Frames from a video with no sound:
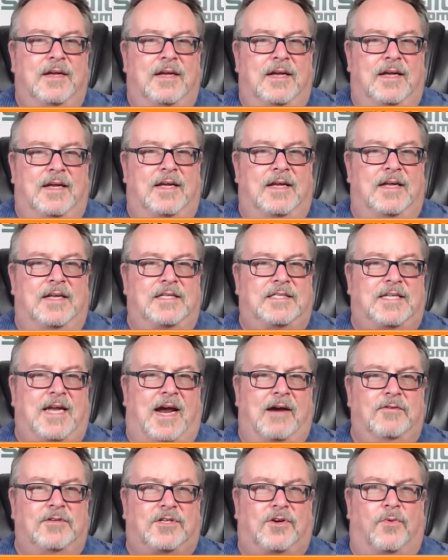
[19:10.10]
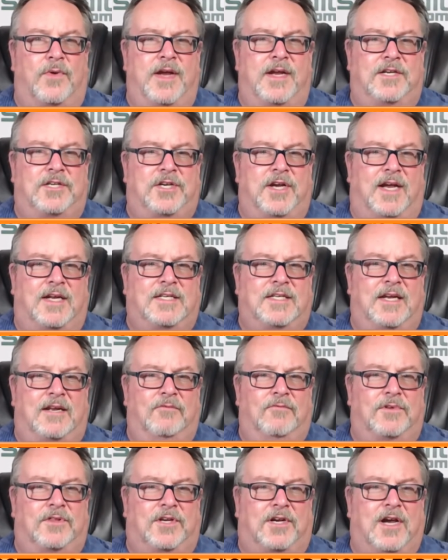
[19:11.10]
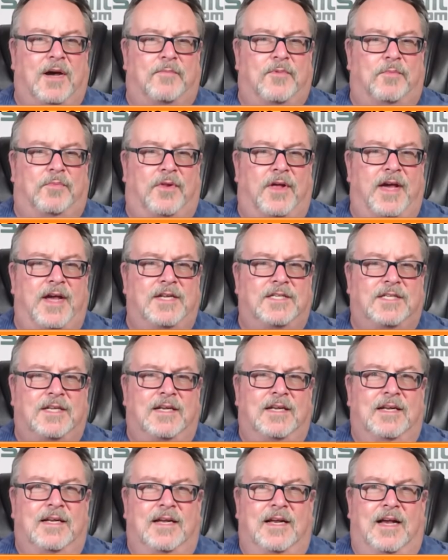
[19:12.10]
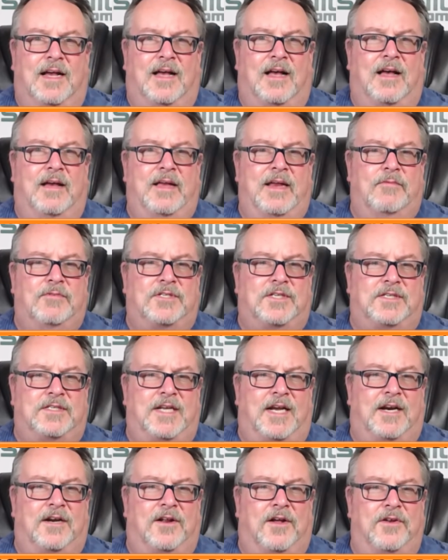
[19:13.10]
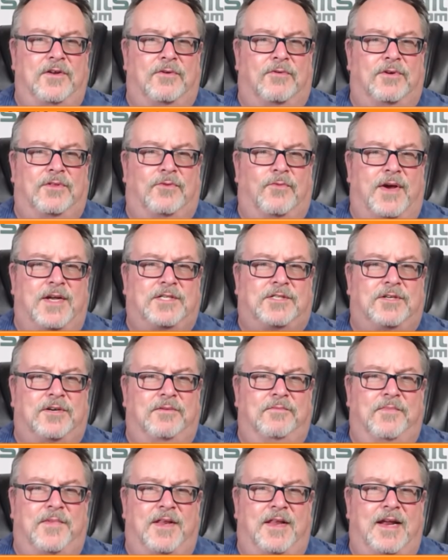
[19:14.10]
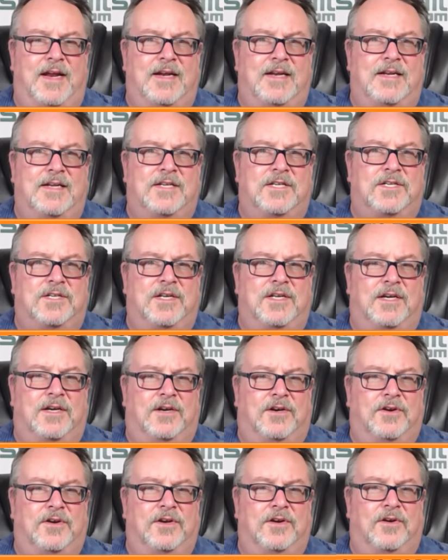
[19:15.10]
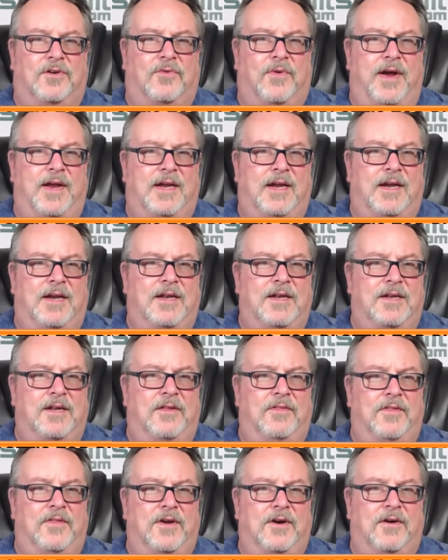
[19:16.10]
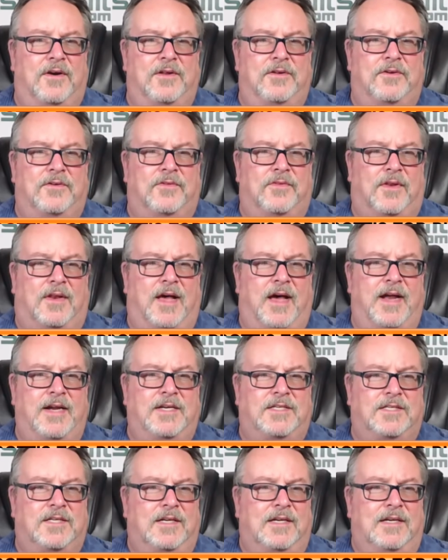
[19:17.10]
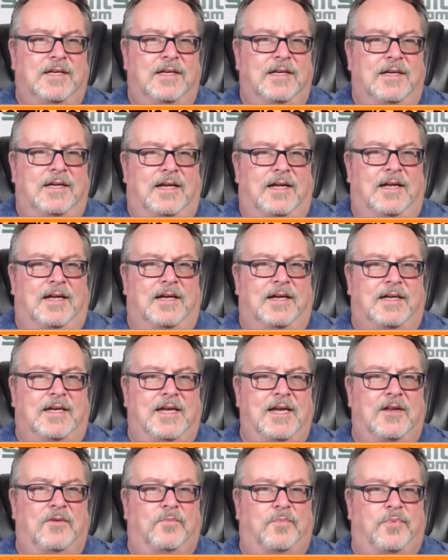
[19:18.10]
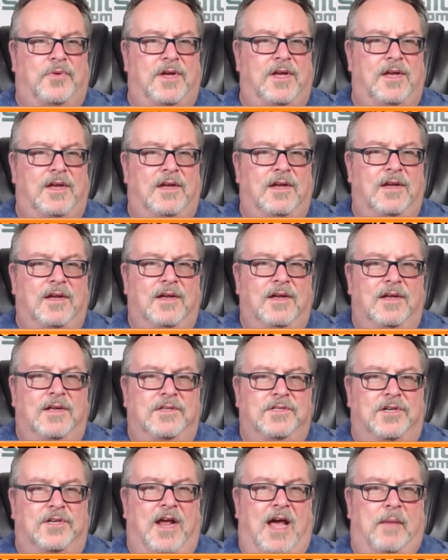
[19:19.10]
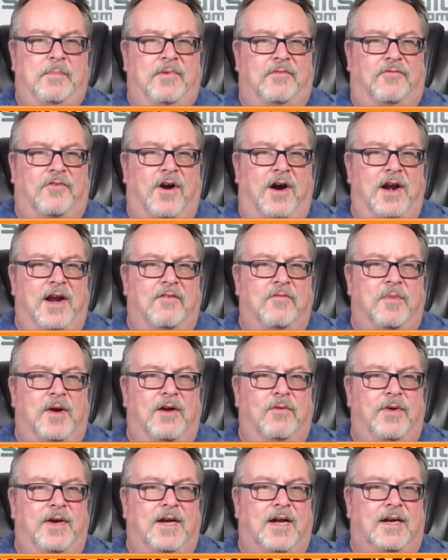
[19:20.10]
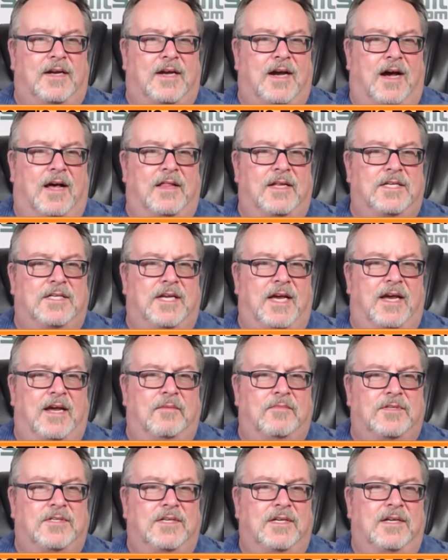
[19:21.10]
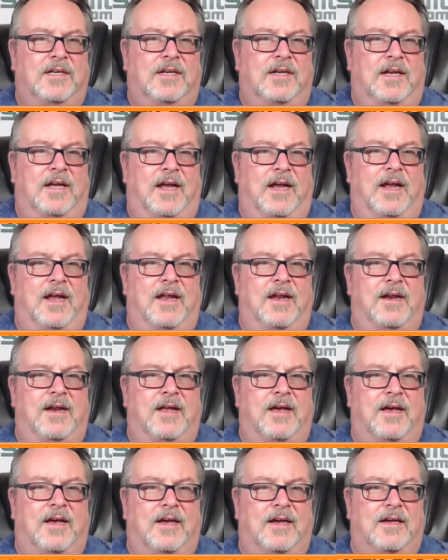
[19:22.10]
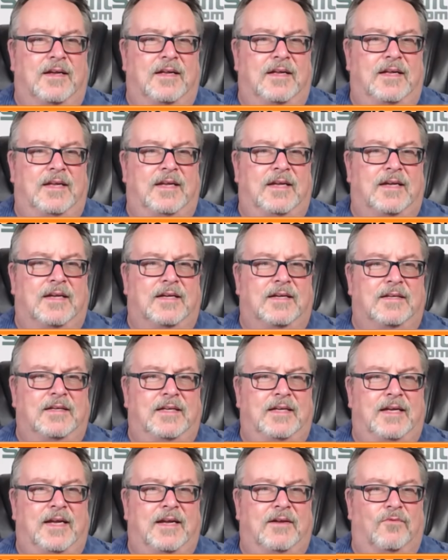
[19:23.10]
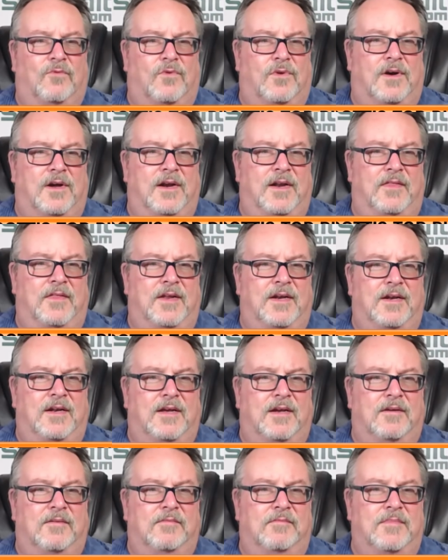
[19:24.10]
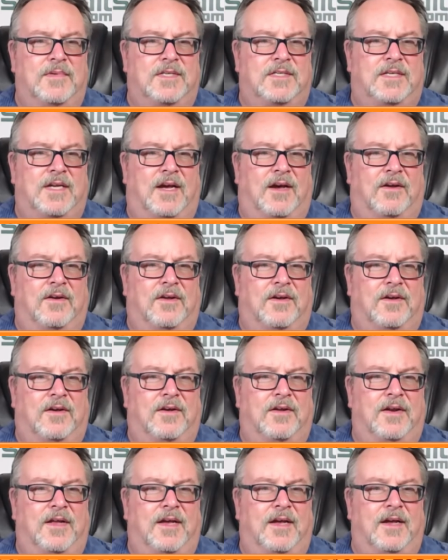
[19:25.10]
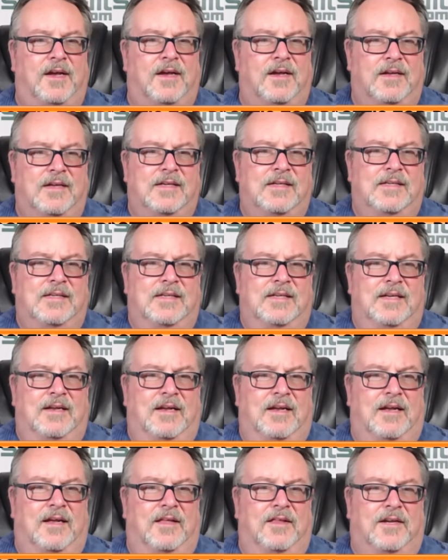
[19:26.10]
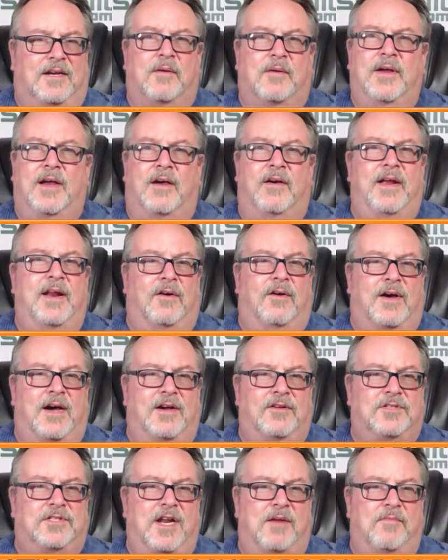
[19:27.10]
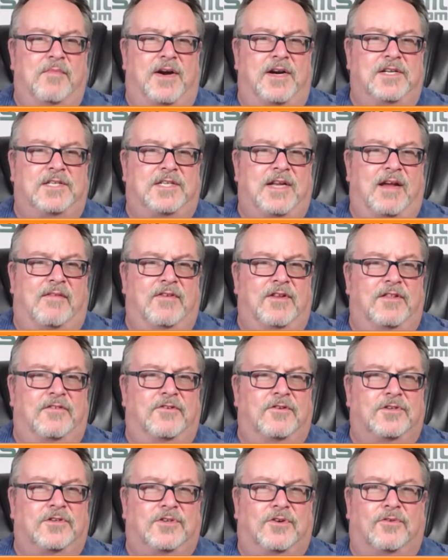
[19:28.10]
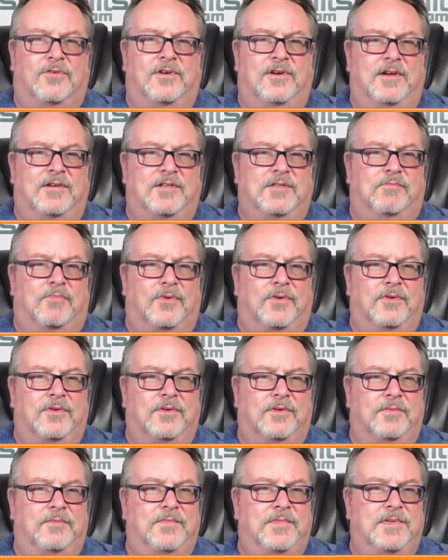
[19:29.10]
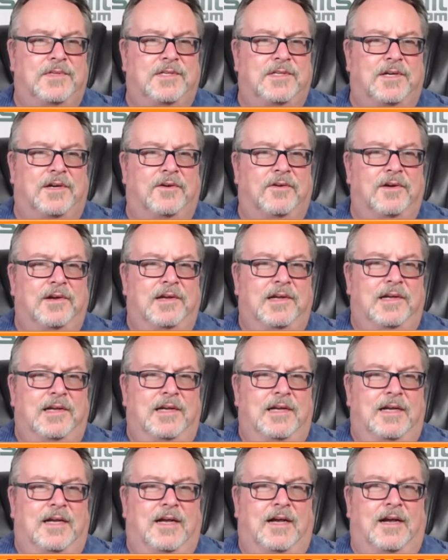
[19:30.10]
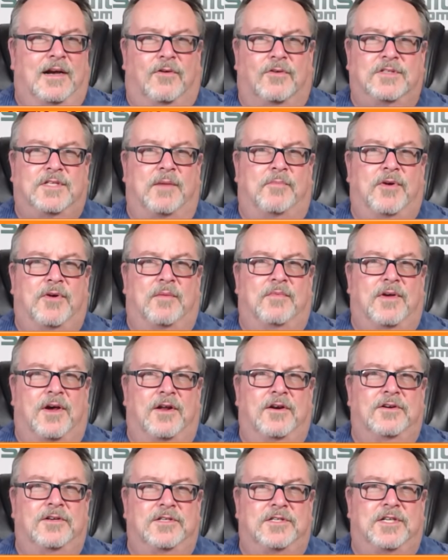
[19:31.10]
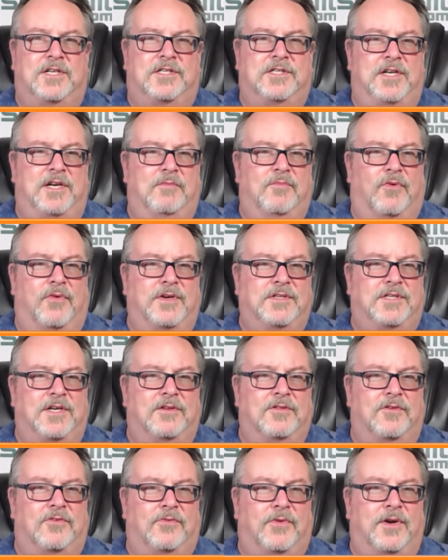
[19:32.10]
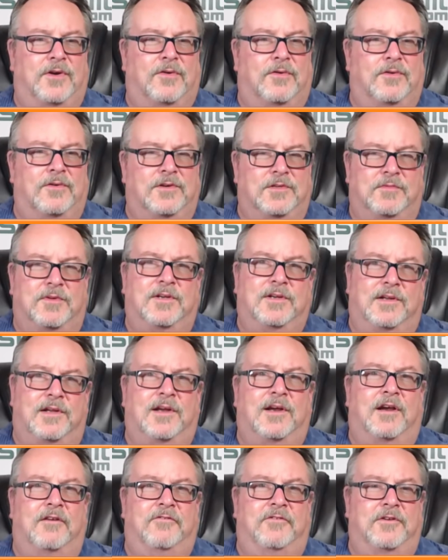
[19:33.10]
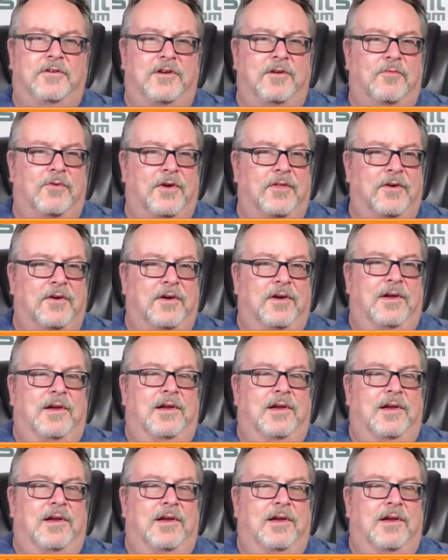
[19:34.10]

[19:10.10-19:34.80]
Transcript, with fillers: Uh, Cyrus Quinn checked in with a couple plays. Uh, he was digging on Northwestern, and they just couldn't quite get it done there under the lights. Kent P. So happy Friday, everybody. We got college games and uh, he uh, he hit one and then uh, missed out on a the uh, uh, Ohio State minus seven in the first quarter. That was brutal. So uh, of course they put up 116 points the other three quarters, but yeah, I feel you, brother.